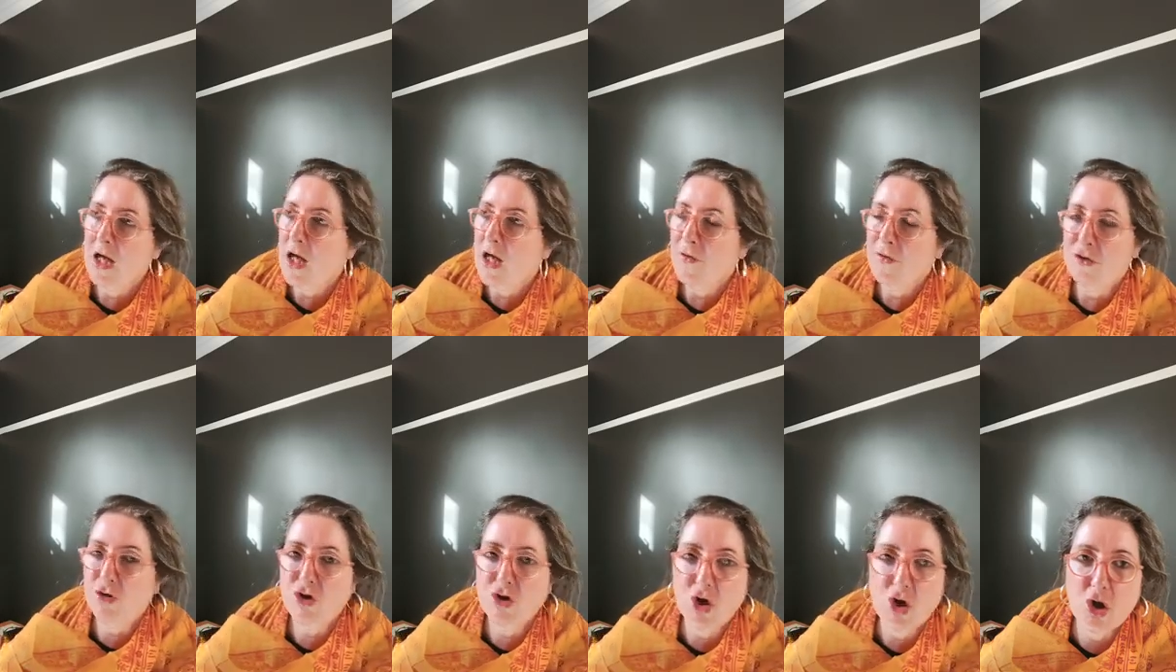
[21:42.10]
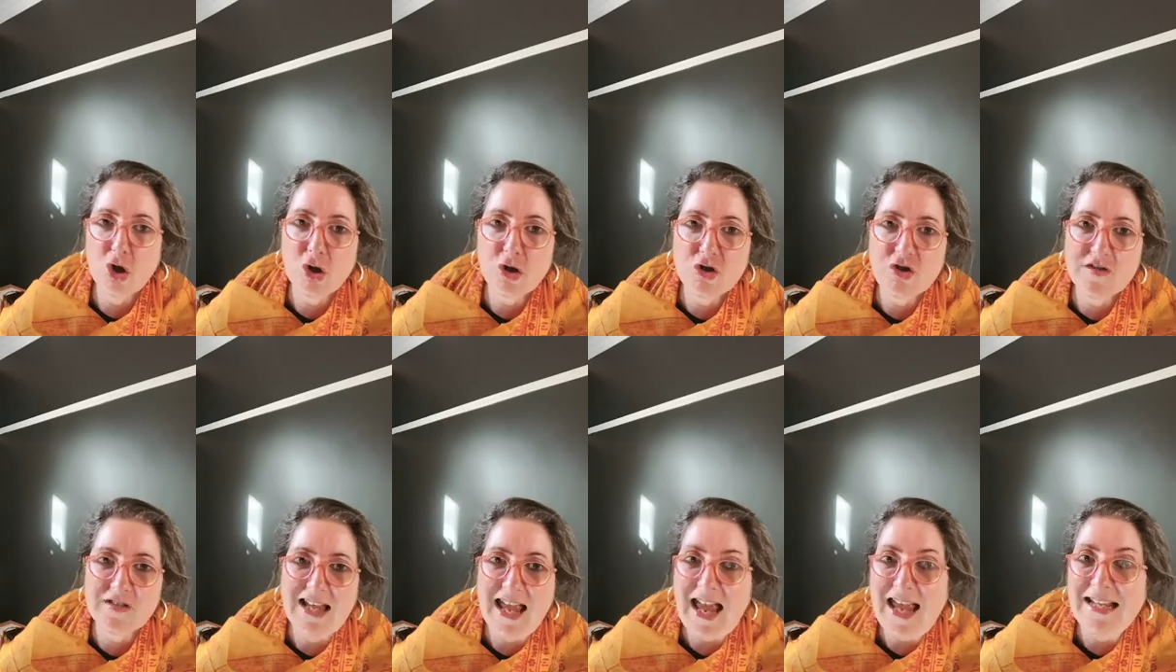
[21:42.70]
the church
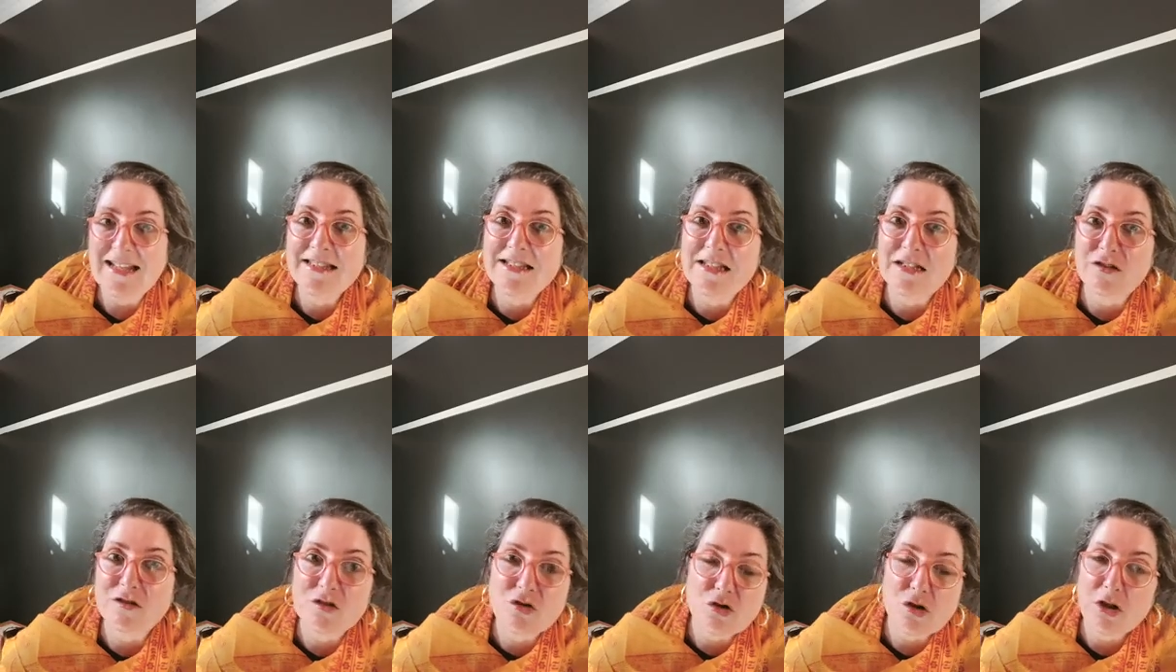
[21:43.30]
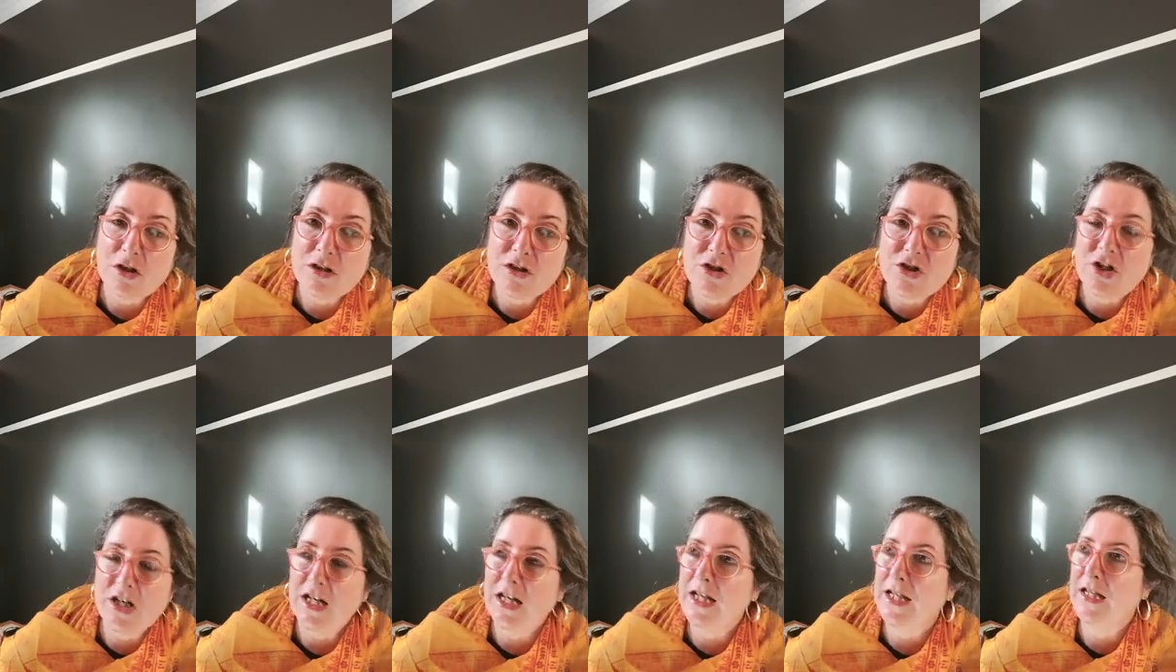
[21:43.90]
is
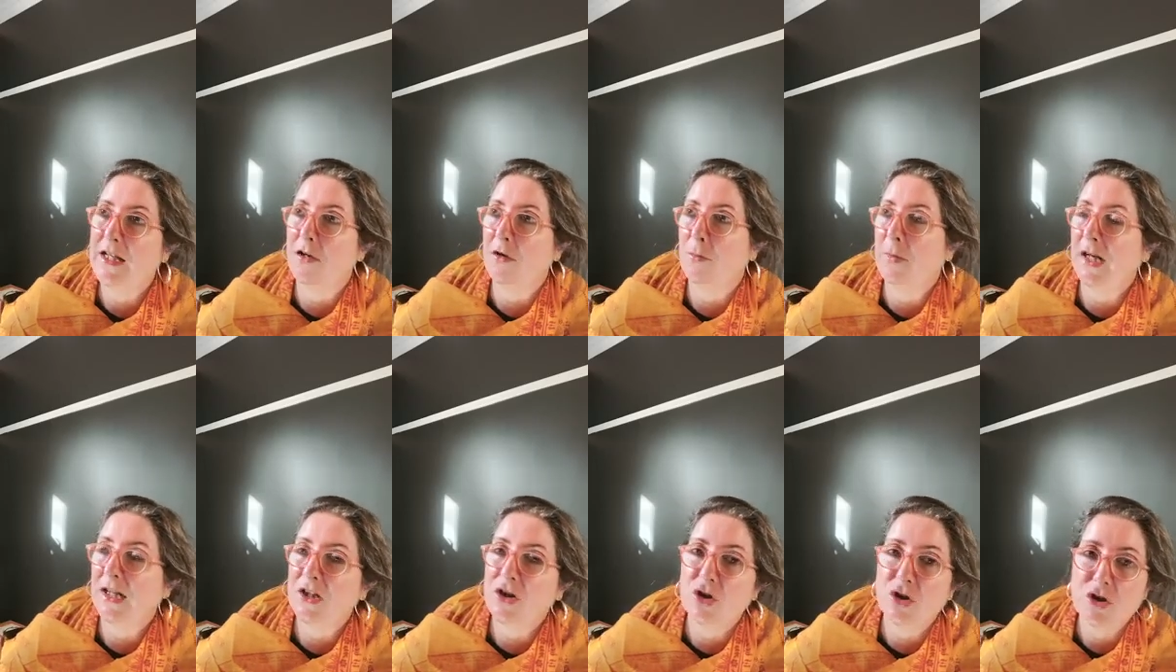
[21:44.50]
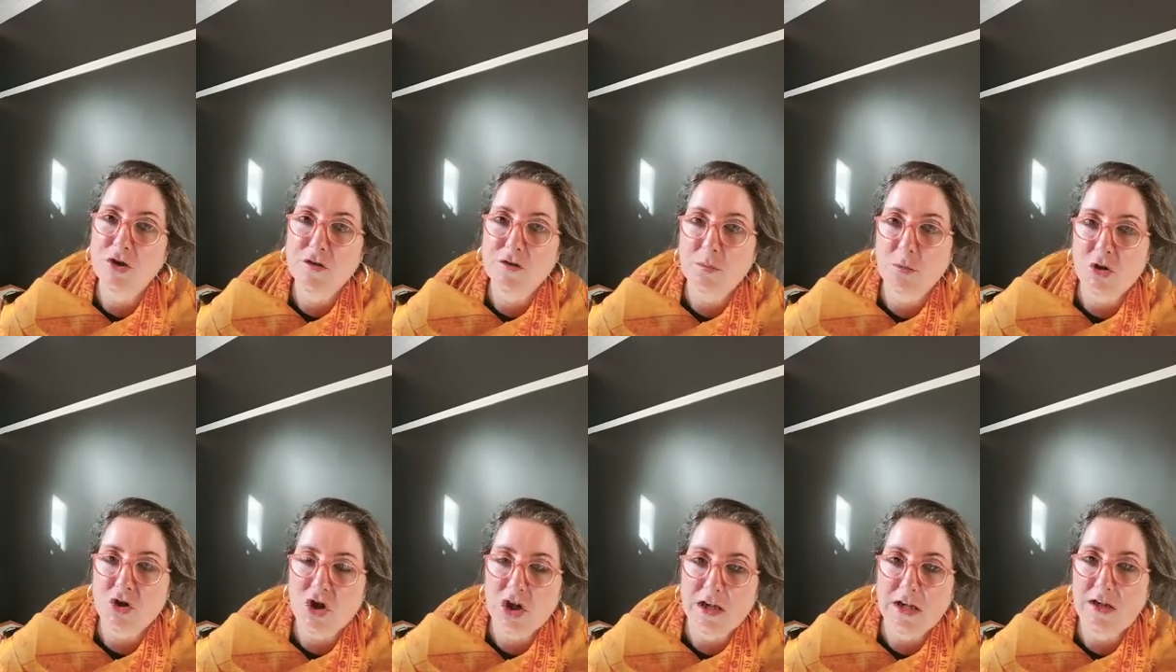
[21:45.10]
anti-astrology. Oh my goodness, what
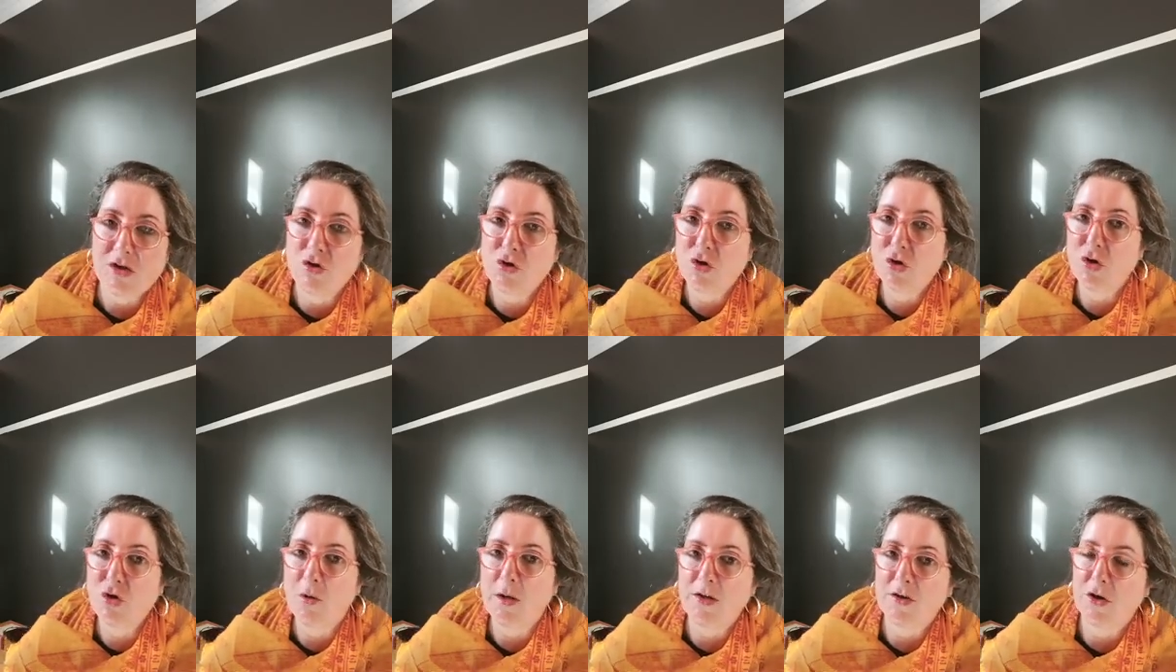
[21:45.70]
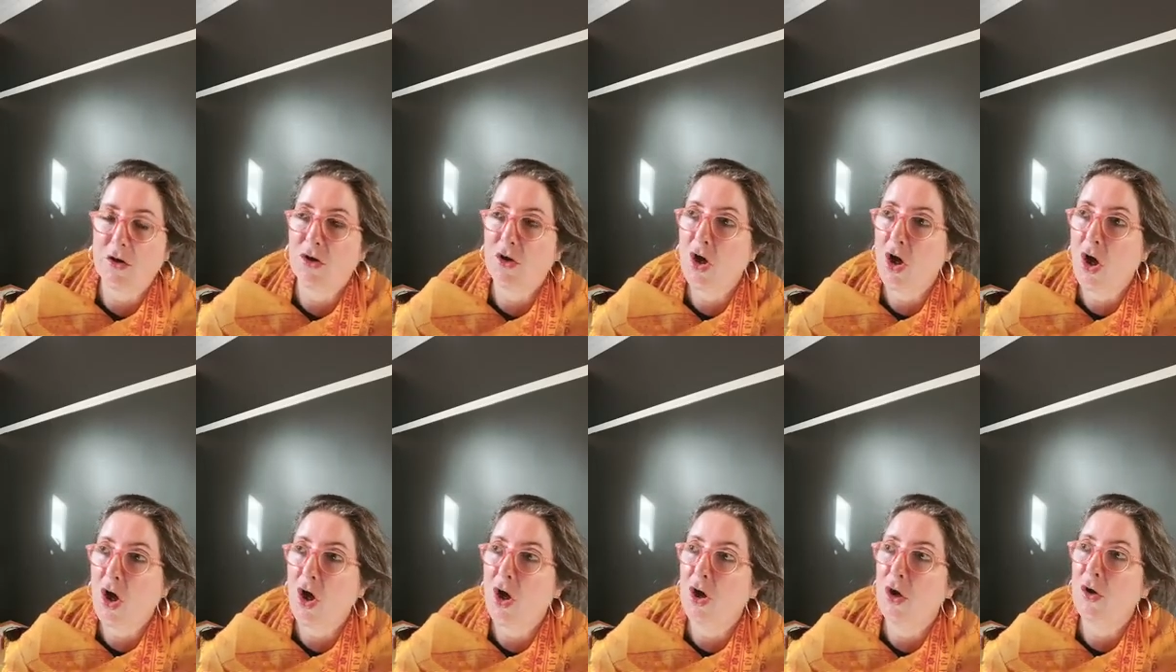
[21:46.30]
shall I do? I don't
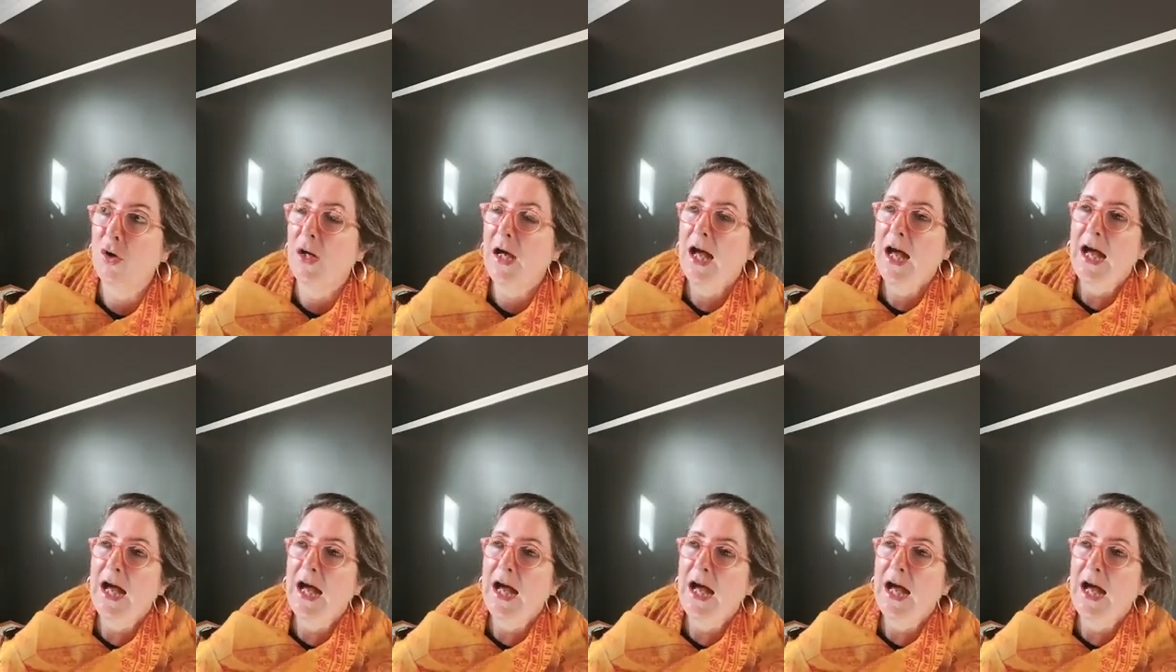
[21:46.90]
know.